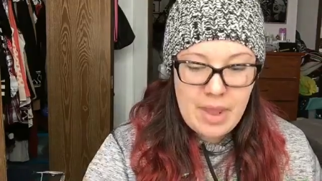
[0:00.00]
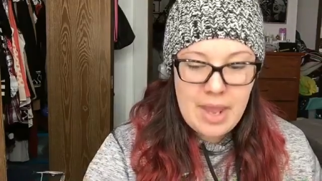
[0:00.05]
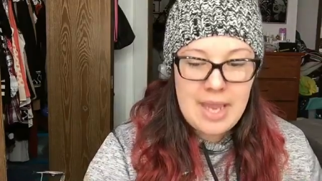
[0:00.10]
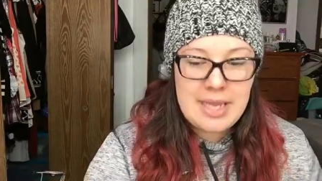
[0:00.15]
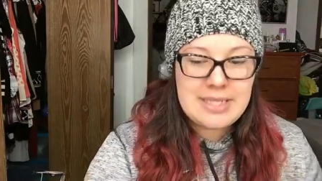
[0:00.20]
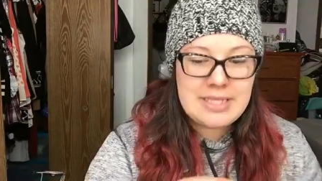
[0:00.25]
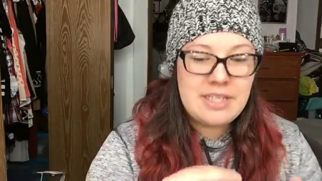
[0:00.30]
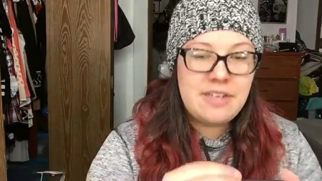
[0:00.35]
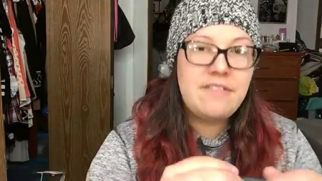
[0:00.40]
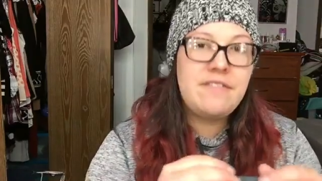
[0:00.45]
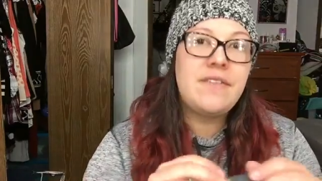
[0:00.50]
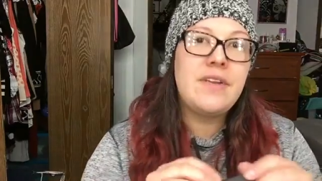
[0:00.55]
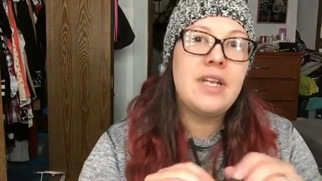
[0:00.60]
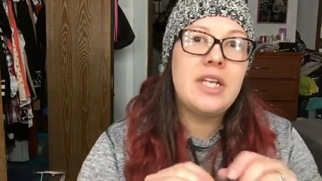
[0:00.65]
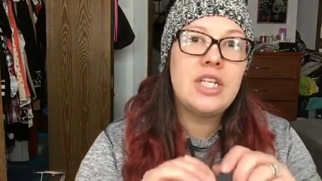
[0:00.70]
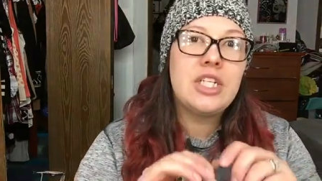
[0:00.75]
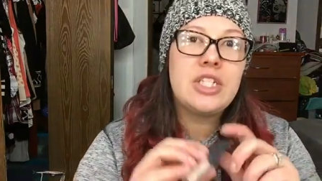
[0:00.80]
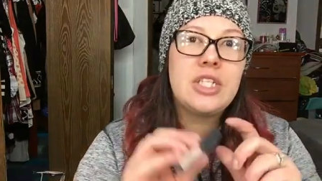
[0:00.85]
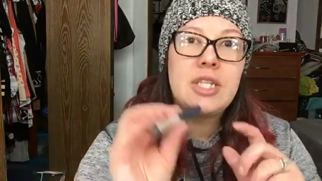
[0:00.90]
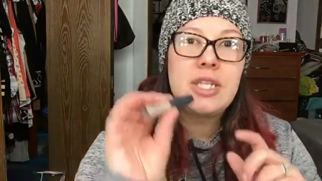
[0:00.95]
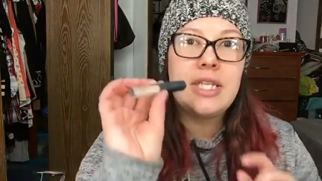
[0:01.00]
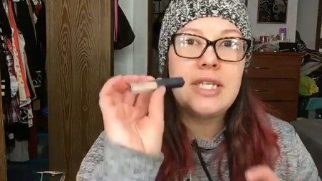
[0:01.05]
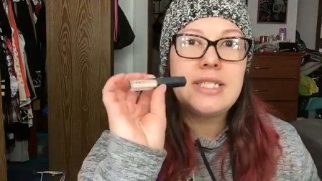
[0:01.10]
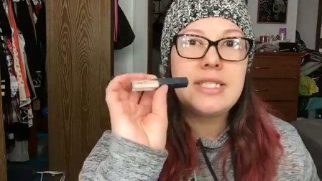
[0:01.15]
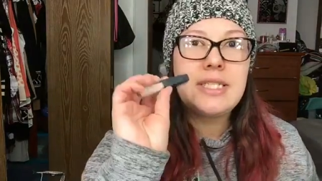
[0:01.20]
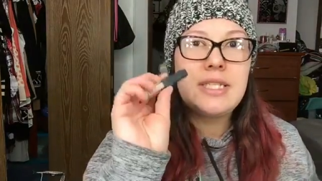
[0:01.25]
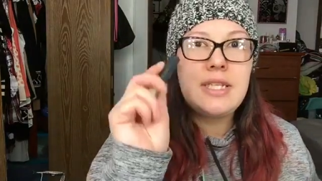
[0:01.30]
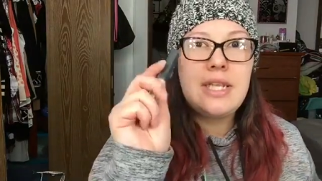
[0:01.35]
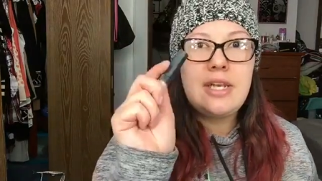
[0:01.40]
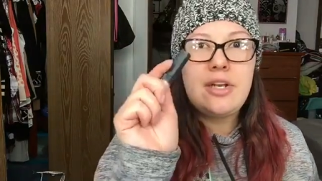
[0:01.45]
I did finish
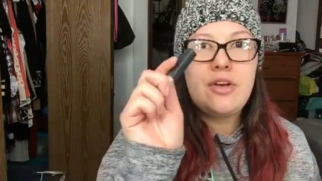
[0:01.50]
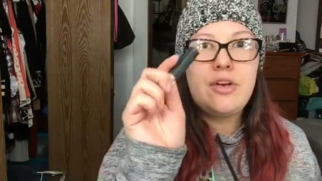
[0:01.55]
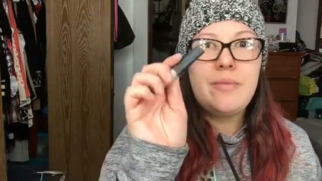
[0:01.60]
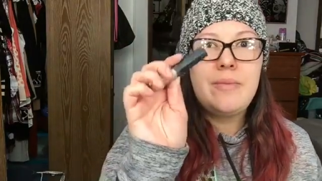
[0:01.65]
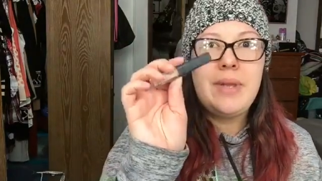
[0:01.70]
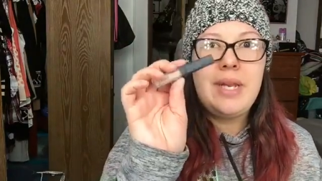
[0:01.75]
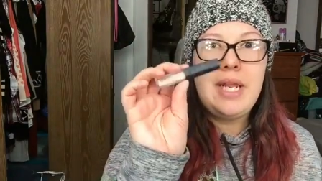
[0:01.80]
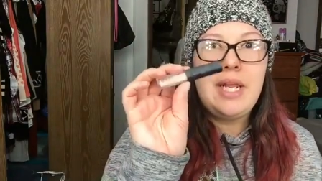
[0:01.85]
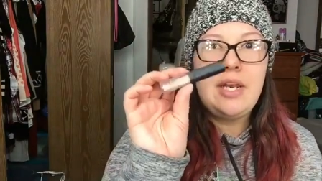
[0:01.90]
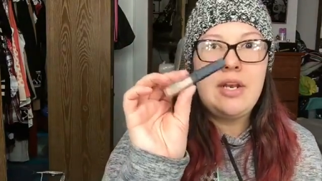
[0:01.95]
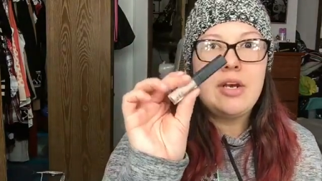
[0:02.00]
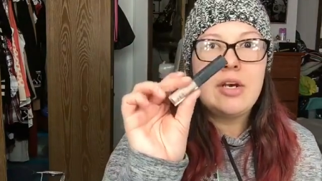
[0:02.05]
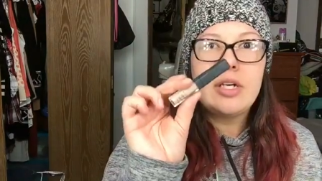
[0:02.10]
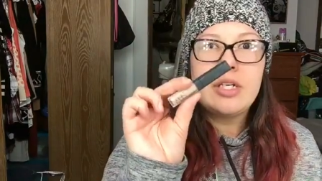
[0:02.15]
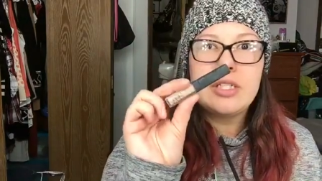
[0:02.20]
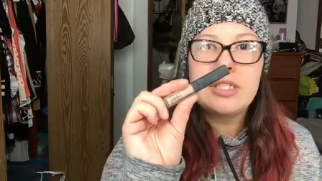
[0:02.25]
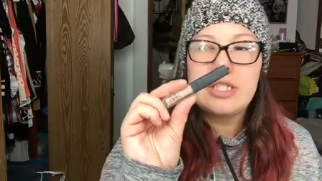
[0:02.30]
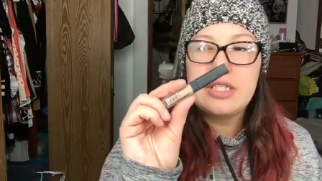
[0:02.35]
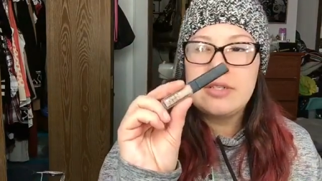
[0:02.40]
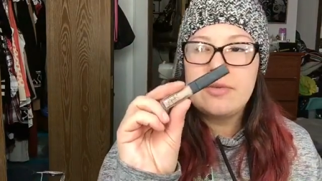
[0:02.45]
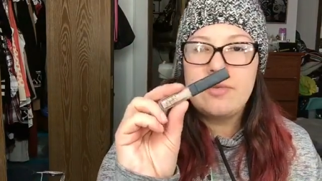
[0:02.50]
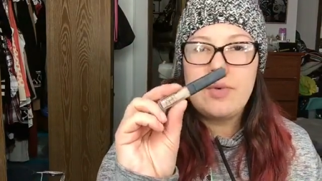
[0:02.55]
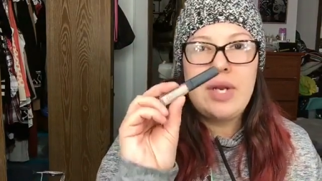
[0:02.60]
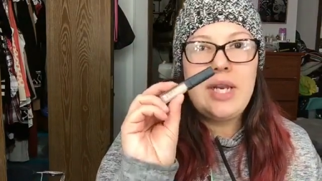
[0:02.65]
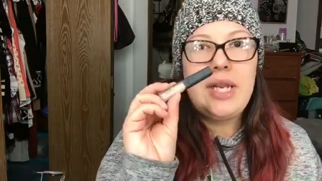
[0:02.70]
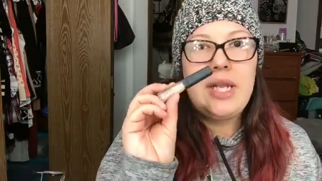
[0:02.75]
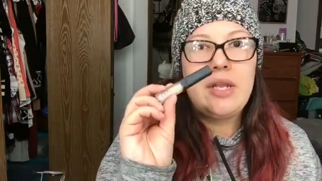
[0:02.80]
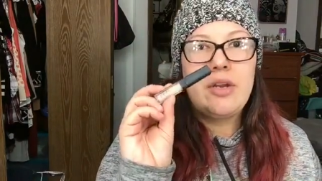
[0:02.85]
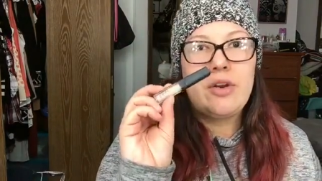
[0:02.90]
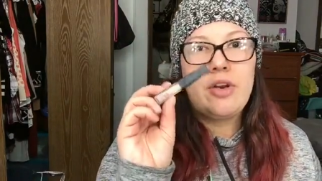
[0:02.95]
this little mini NARS
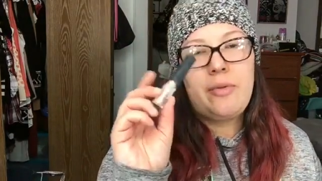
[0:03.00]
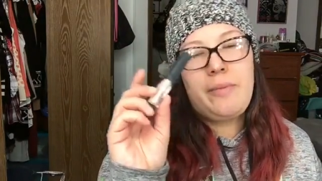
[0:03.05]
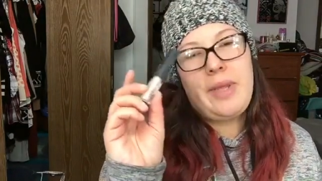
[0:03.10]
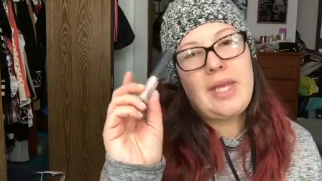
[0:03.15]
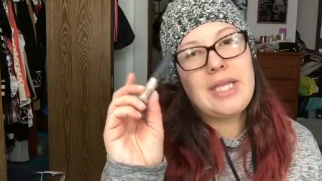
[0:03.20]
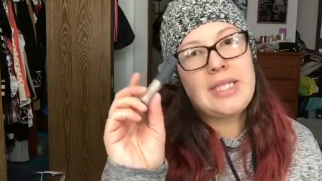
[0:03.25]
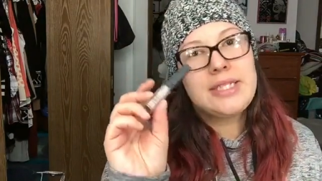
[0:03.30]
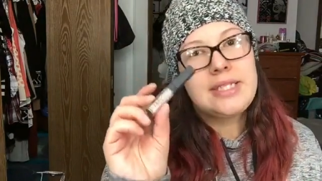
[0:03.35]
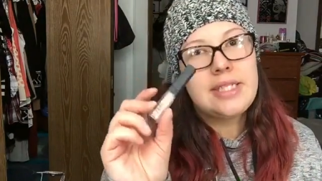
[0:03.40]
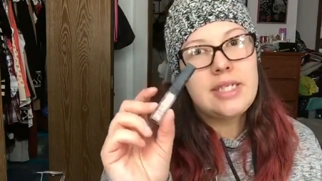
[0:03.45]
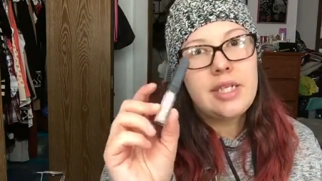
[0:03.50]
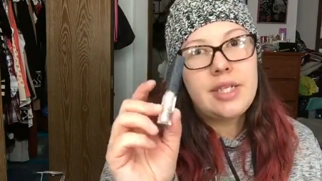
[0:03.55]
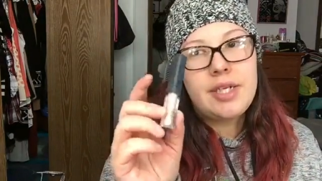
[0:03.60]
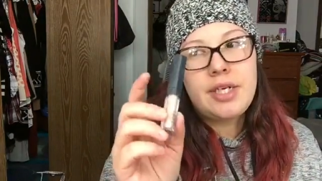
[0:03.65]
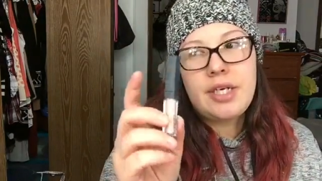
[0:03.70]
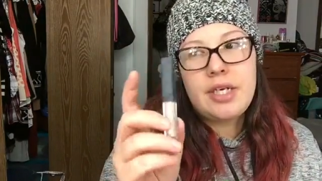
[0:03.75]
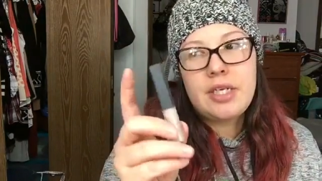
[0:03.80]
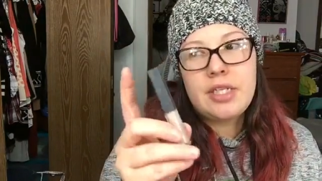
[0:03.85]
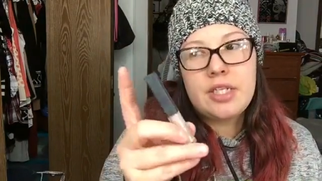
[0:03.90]
Radiant Creamy Concealer.